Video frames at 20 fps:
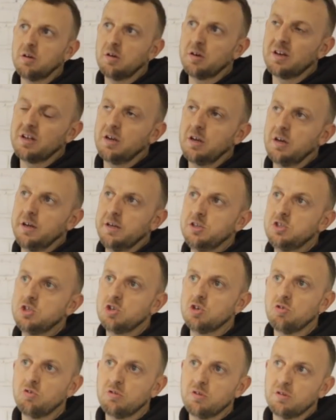like an
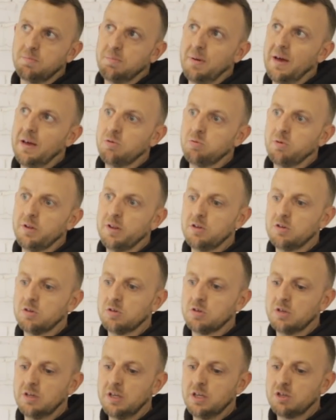insurance place where they
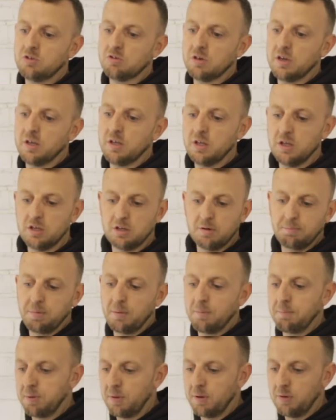just literally, it's a
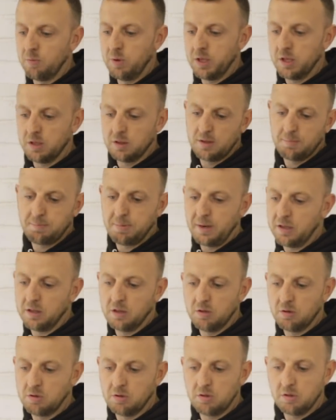bump on a wing, they paint
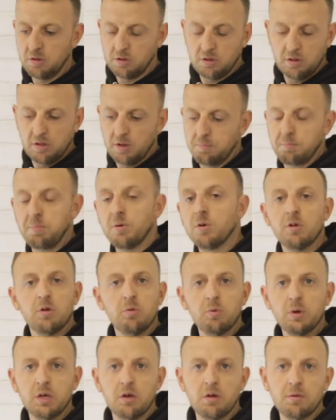it, they put a
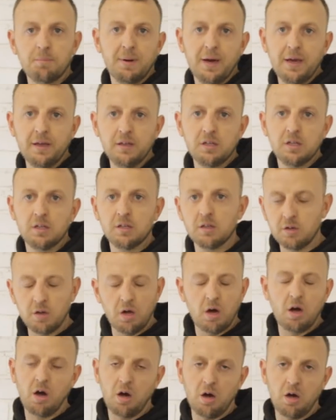new wing on, paint it, they're
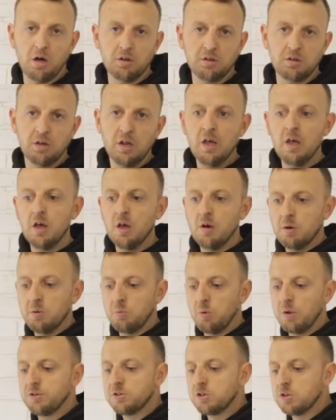not arse.
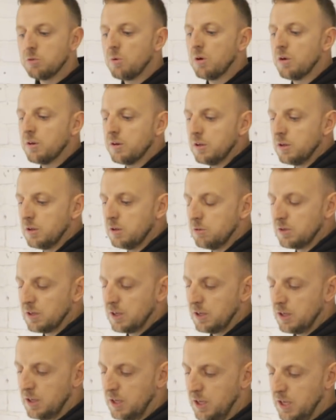We want someone who's
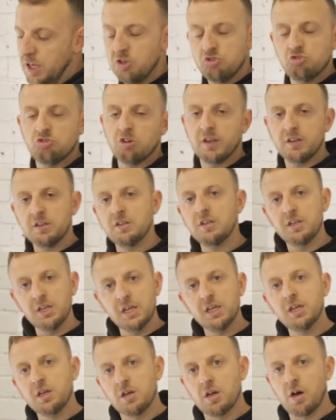interested
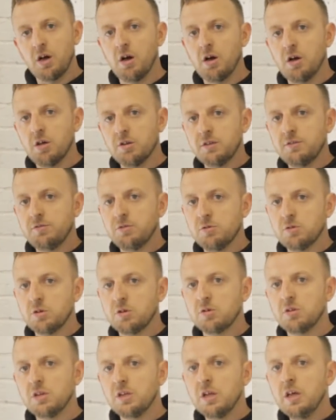in cars.
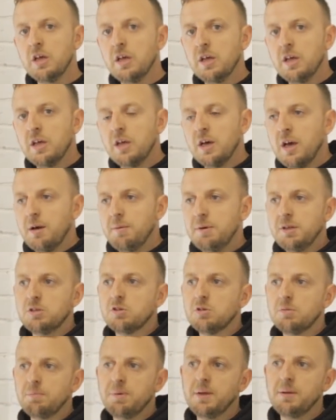Because we
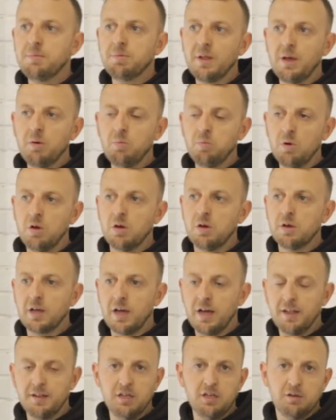some people, they
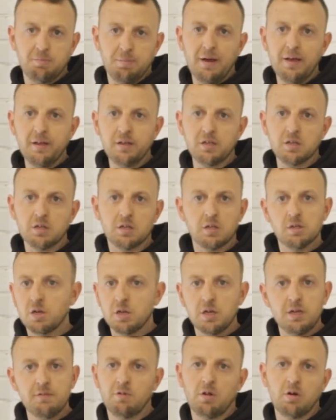work at these places, they
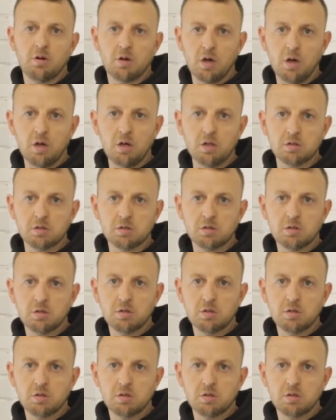don't even like cars.